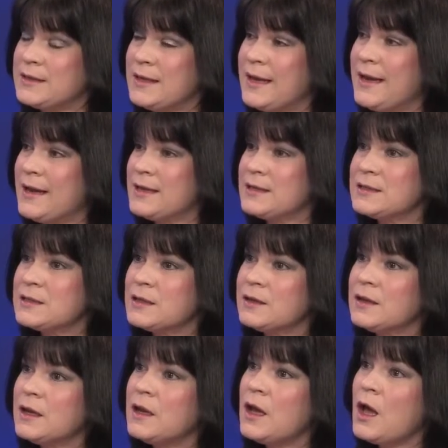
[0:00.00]
It Tell has. us about it.
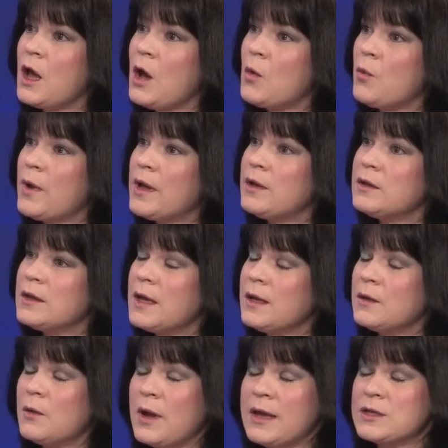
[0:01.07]
Well,
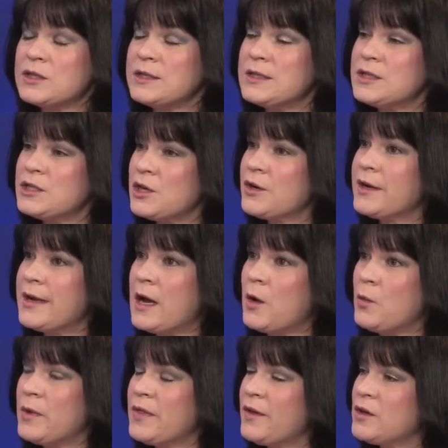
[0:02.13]
uh, actually, it started
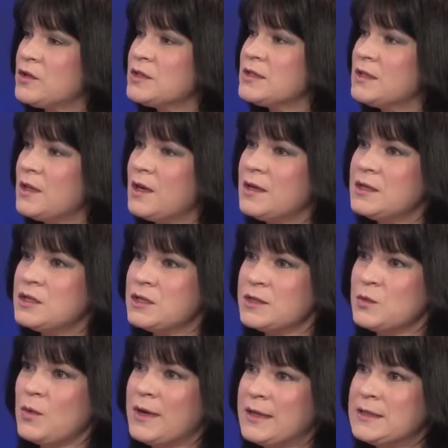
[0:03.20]
out with our salon
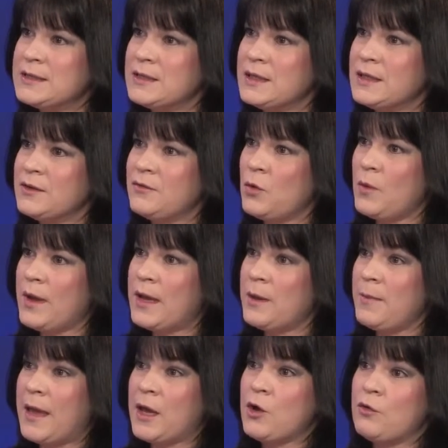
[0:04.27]
just wanting to give away a
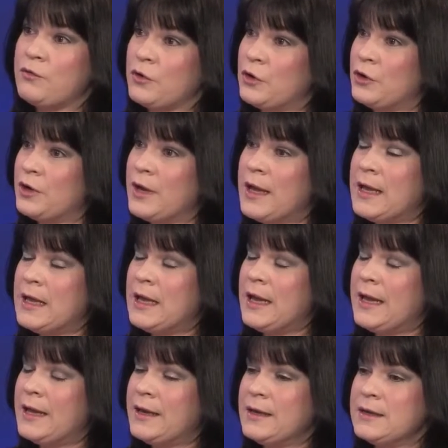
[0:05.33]
makeover.
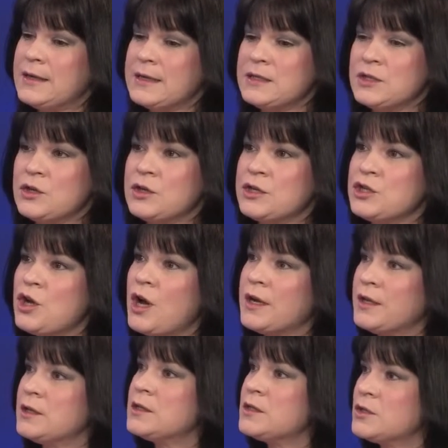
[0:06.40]
And I started
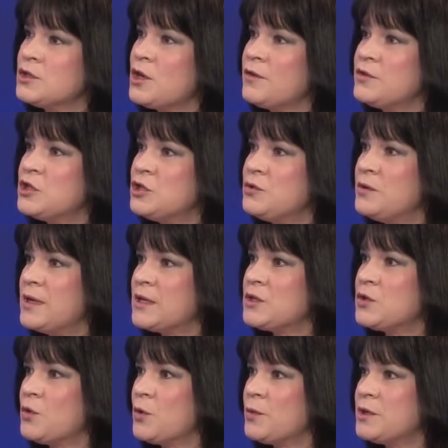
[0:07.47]
talking to Soft Shoe
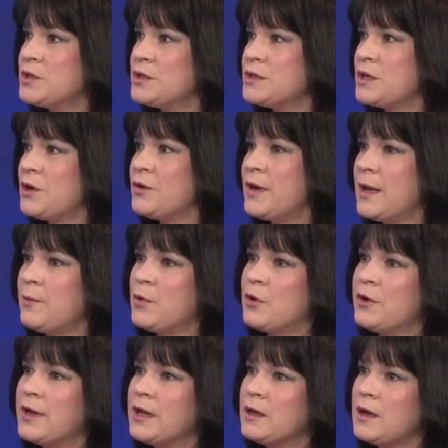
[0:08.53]
next door, which is our
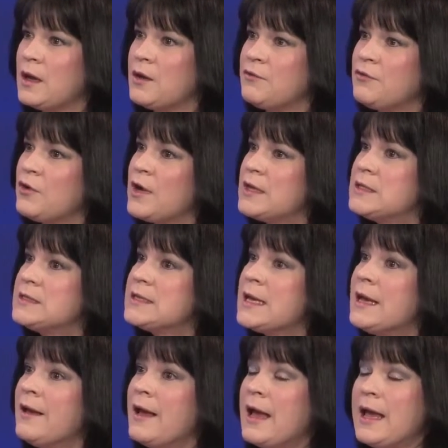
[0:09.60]
neighboring uh, friends.
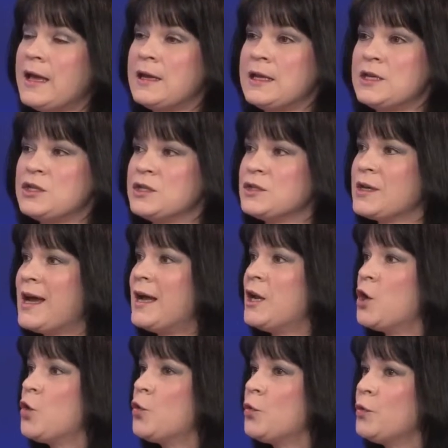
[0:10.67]
And it just kind
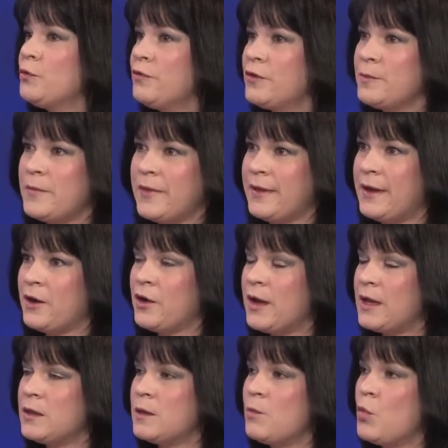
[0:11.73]
of grew from there.
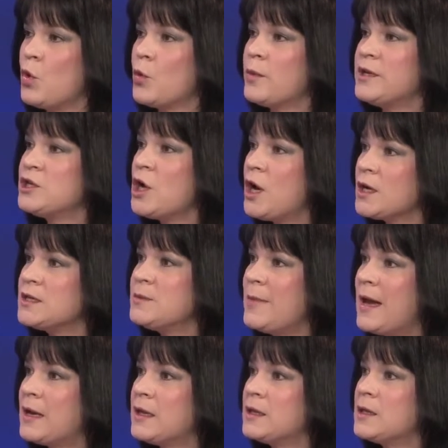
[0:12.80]
And the more we talked
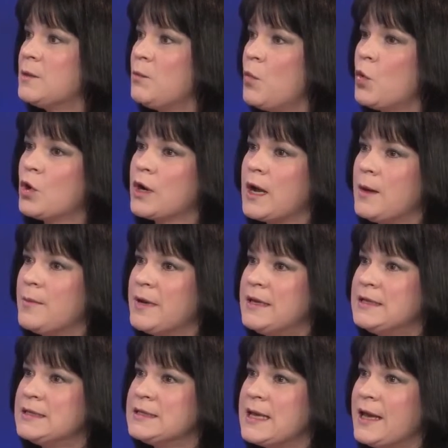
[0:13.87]
about it, the more
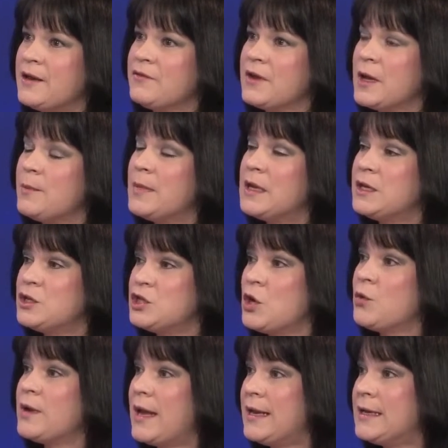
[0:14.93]
companies have come in and
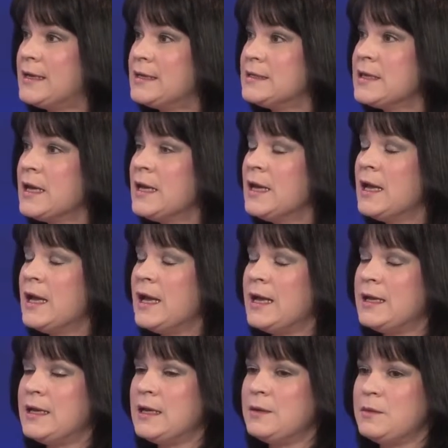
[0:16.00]
donated
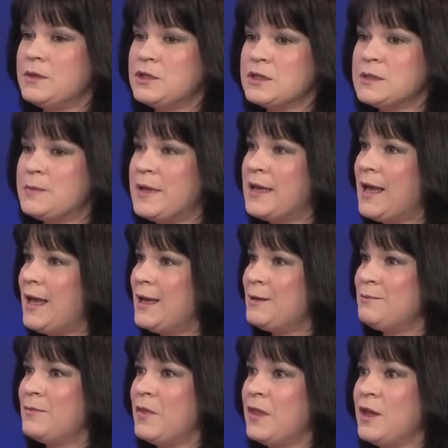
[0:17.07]
and it just
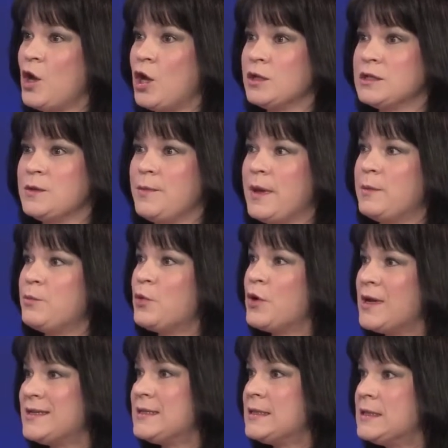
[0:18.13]
became the ultimate
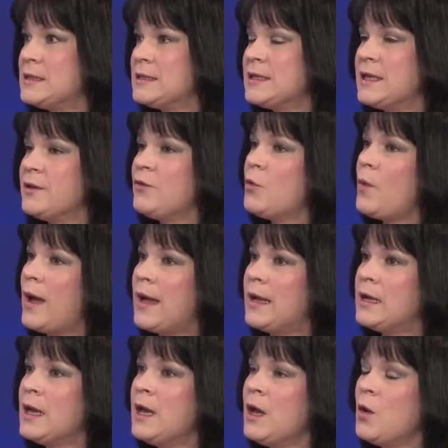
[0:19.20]
present to give
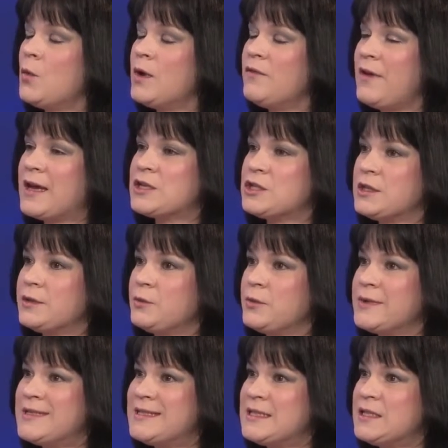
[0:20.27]
away. We've actually
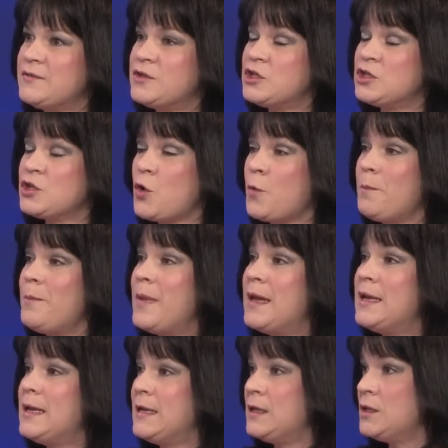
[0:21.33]
received so
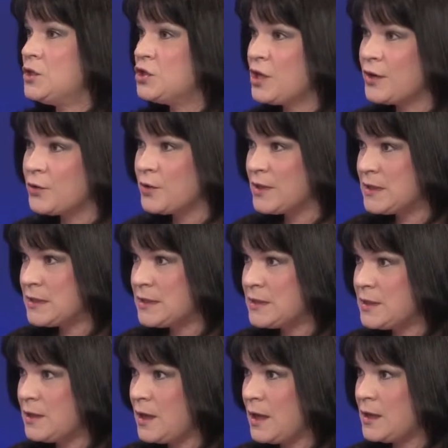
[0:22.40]
many generous
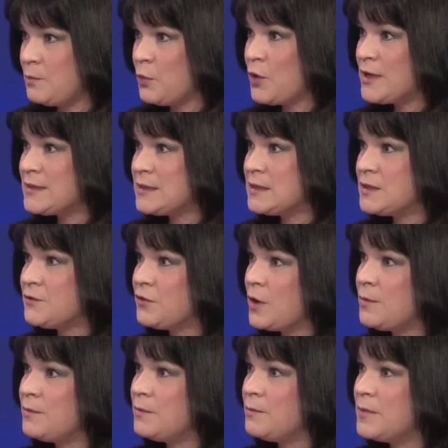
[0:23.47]
uh, presents
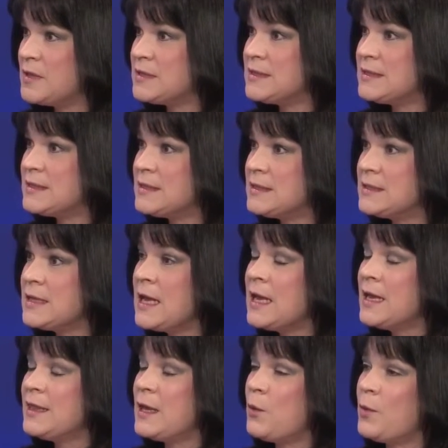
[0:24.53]
from businesses
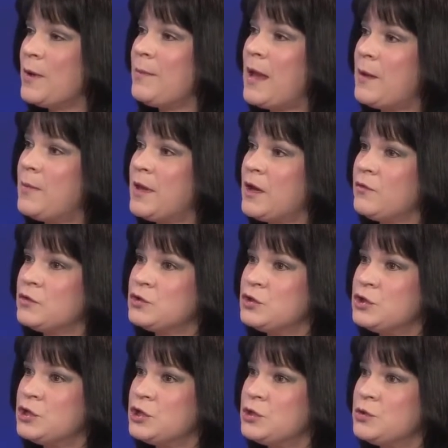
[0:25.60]
that we may be able
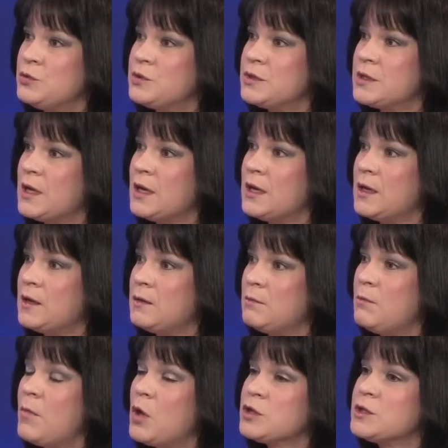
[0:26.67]
to choose uh,
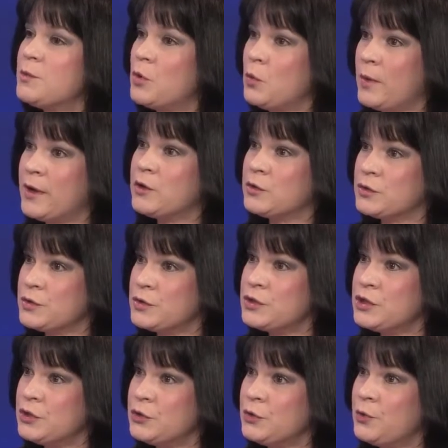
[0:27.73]
multiple winners
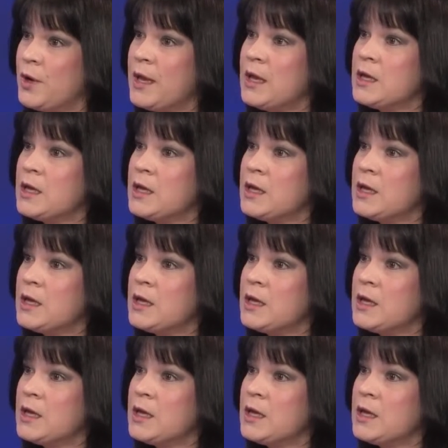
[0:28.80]
too.